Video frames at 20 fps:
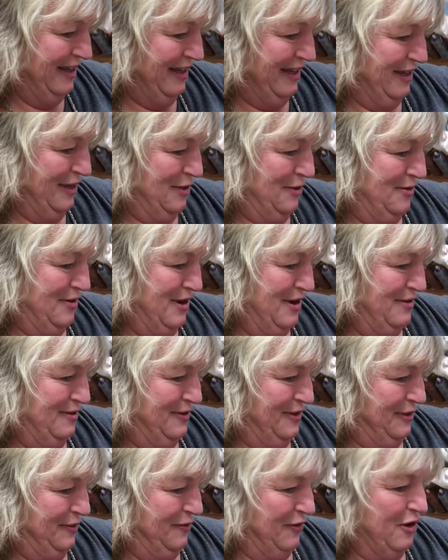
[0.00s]
Who knows?
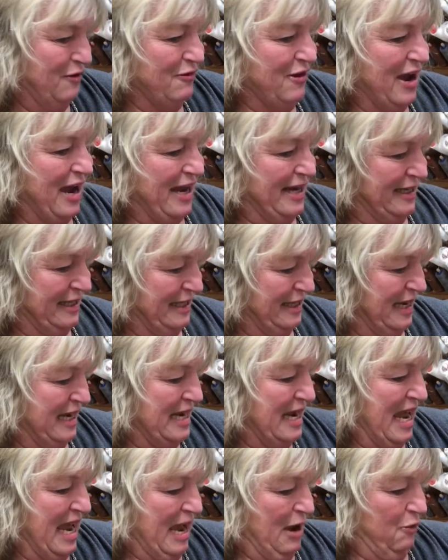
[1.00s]
Right,
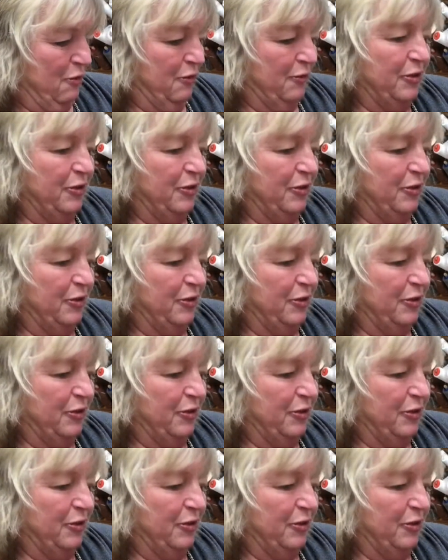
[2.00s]
now,